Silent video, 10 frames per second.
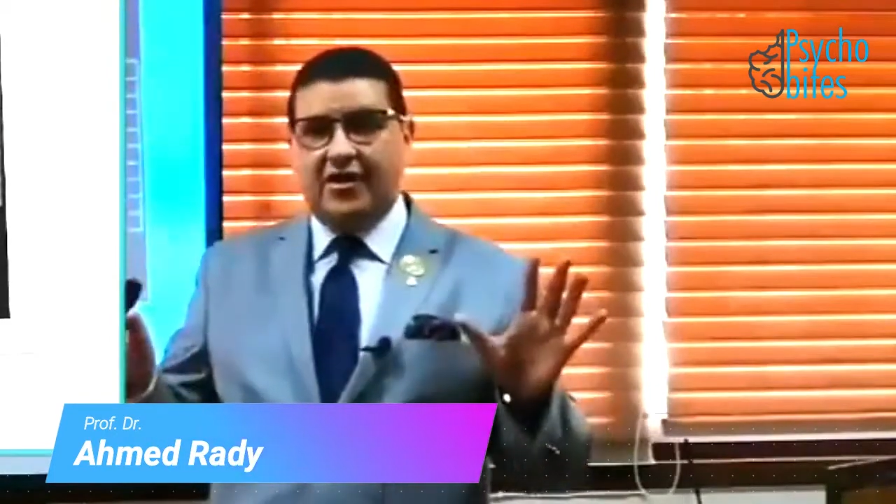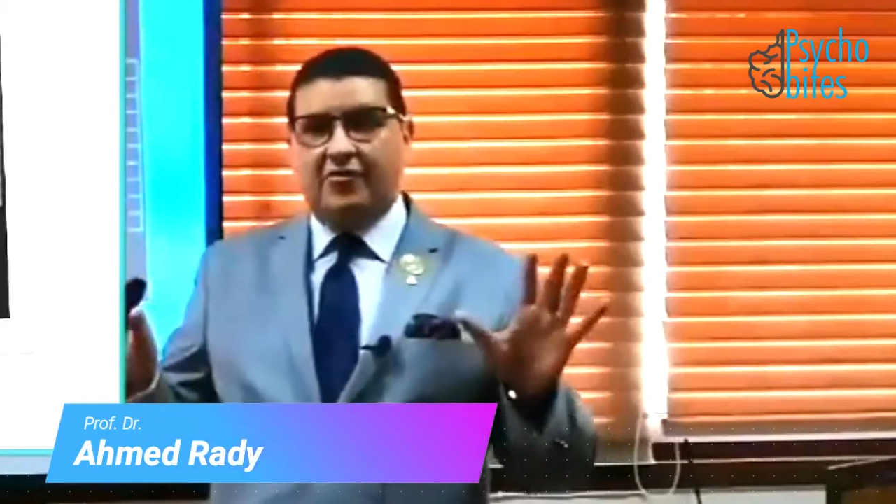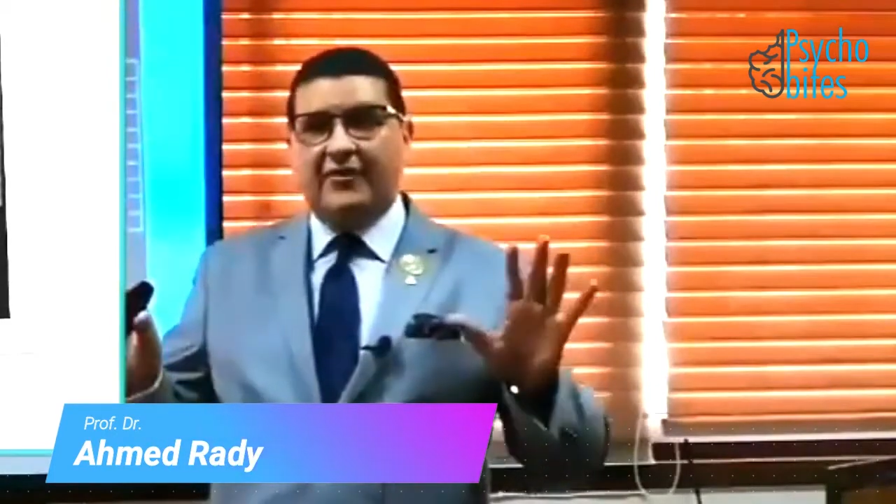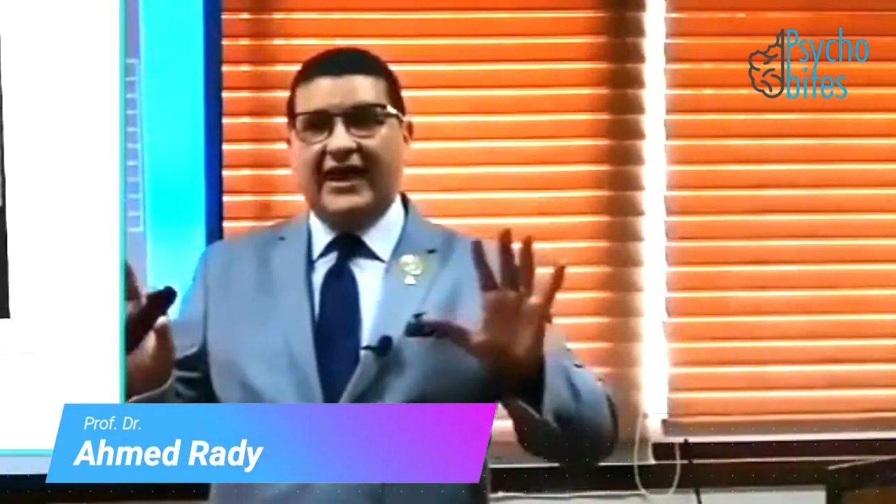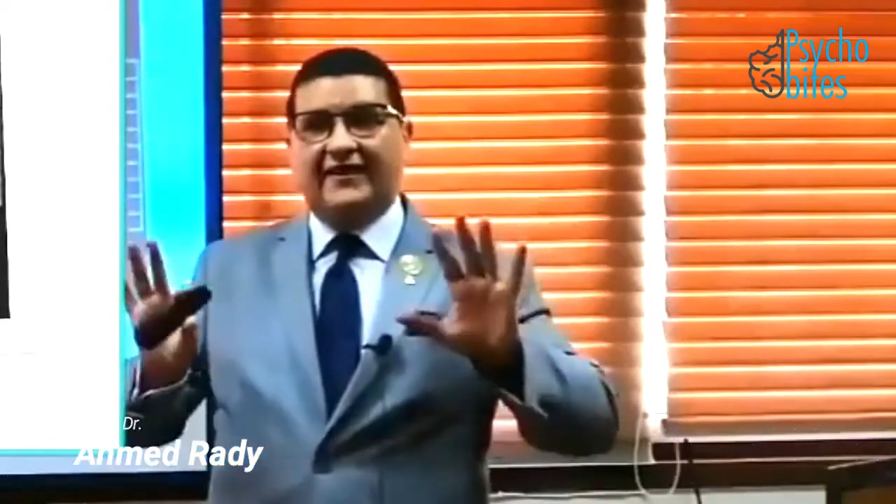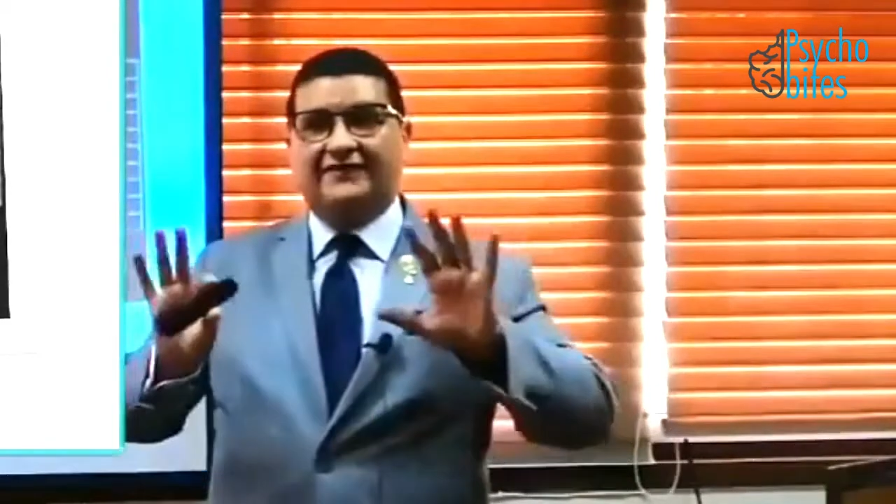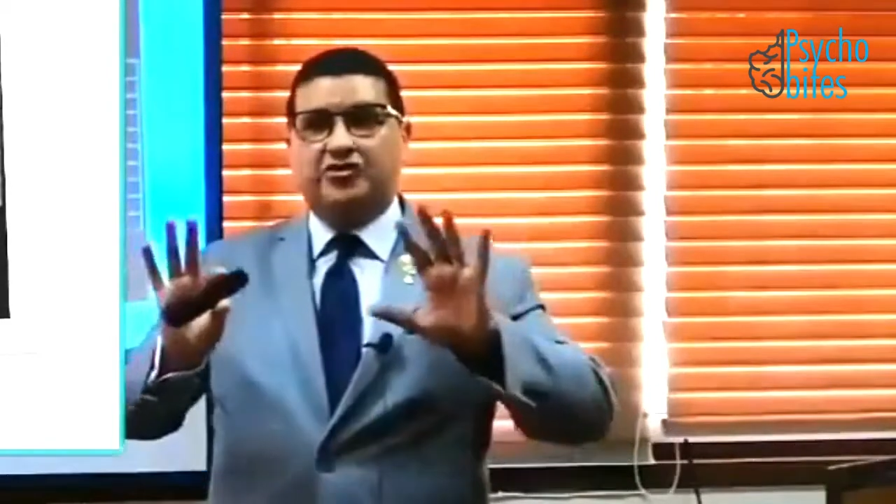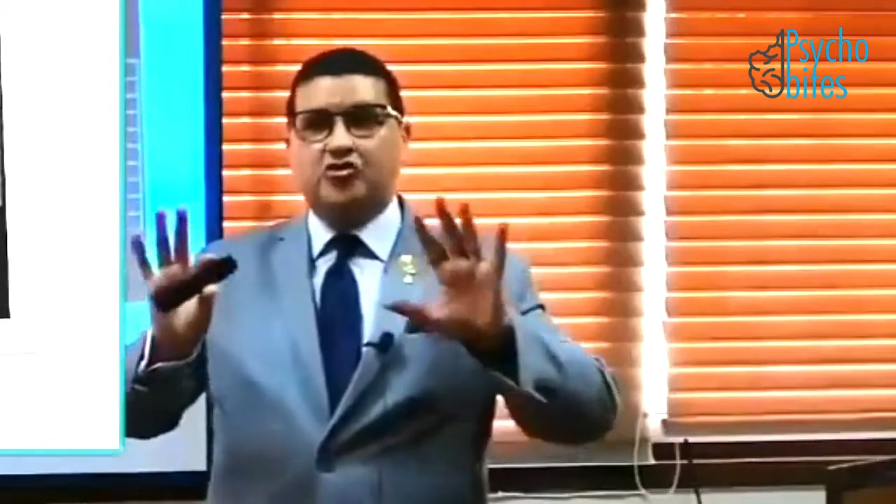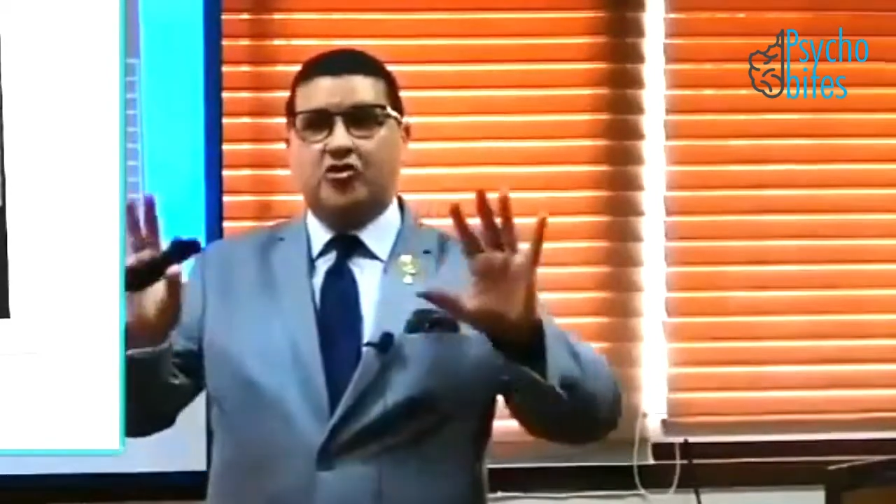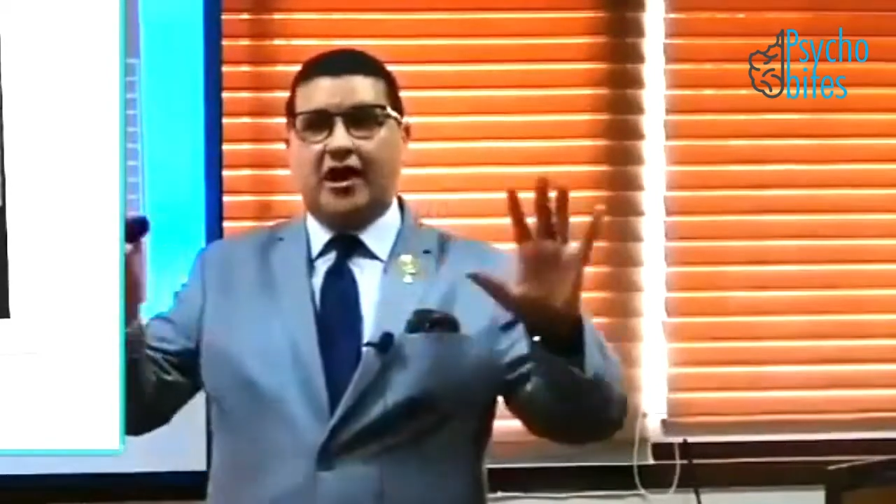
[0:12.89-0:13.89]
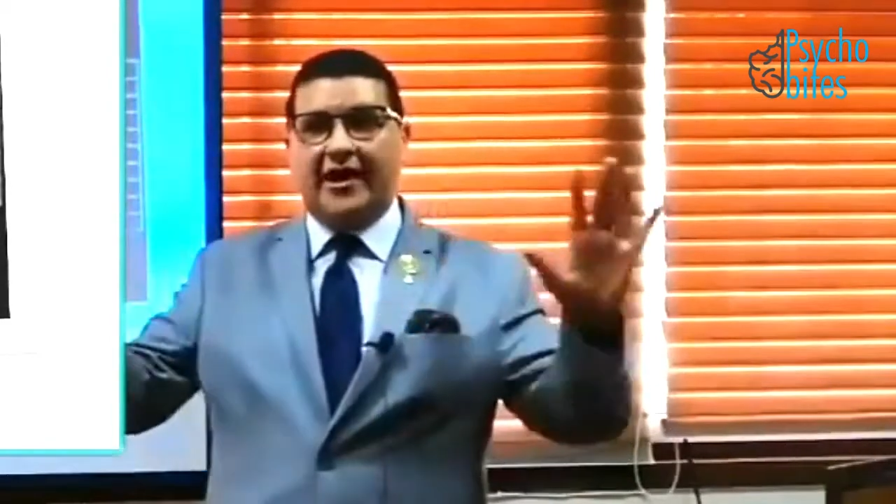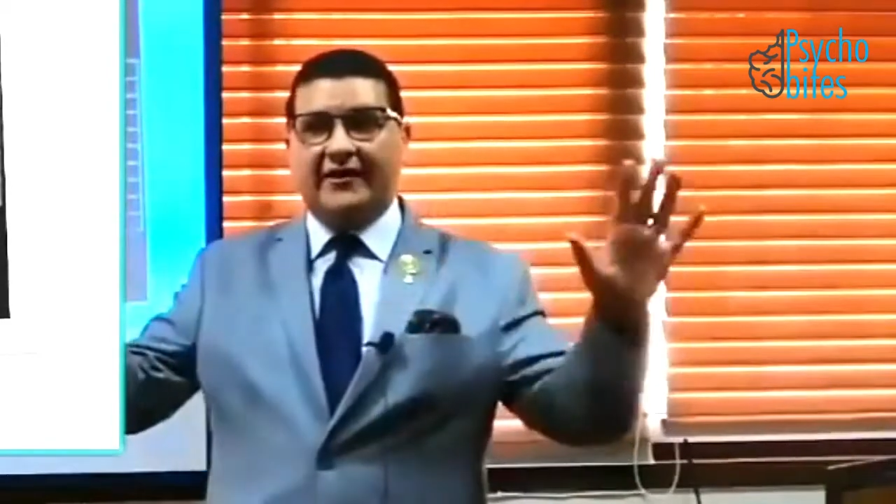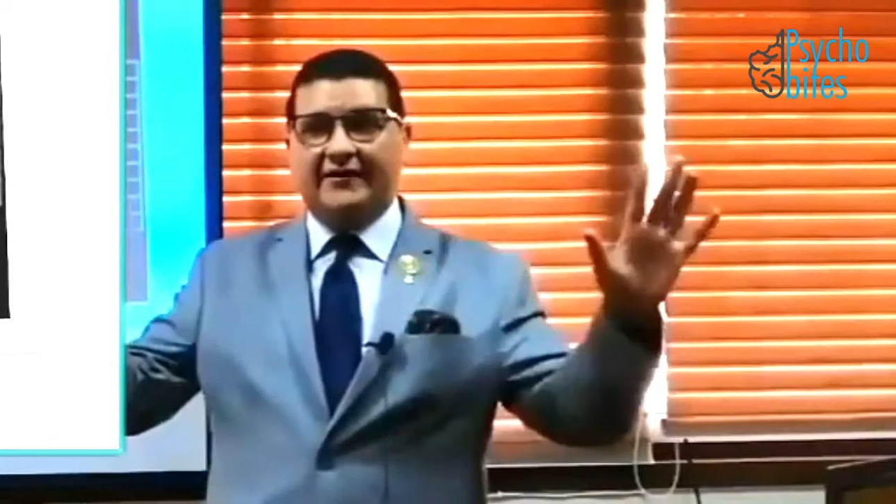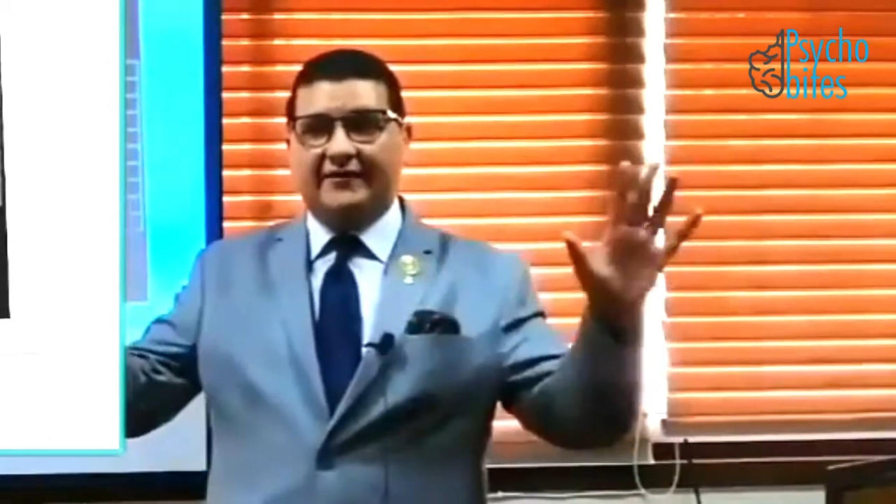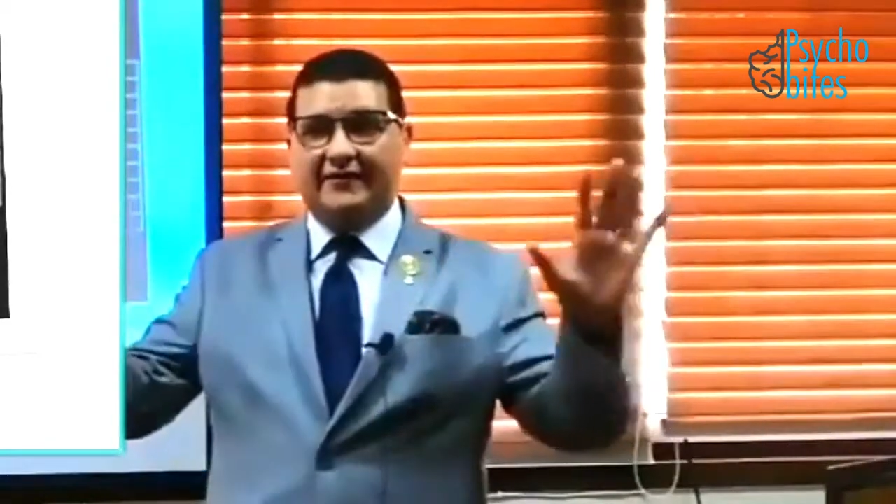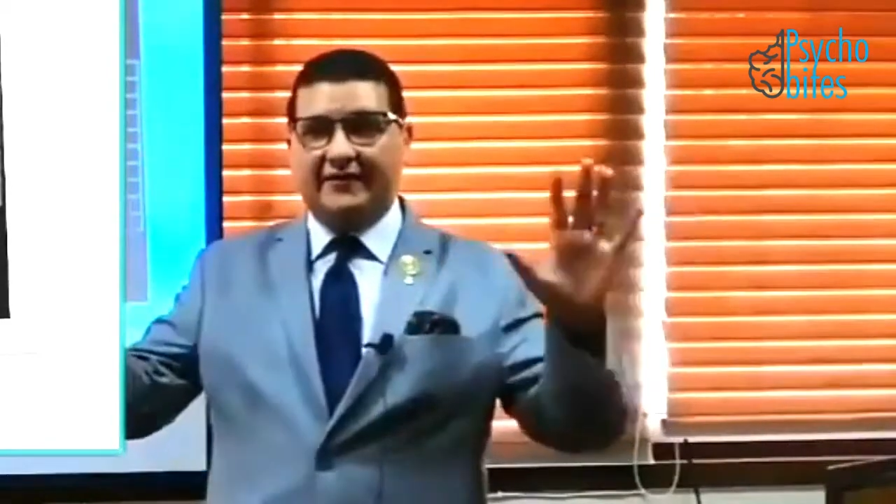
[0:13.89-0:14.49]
We have two kinds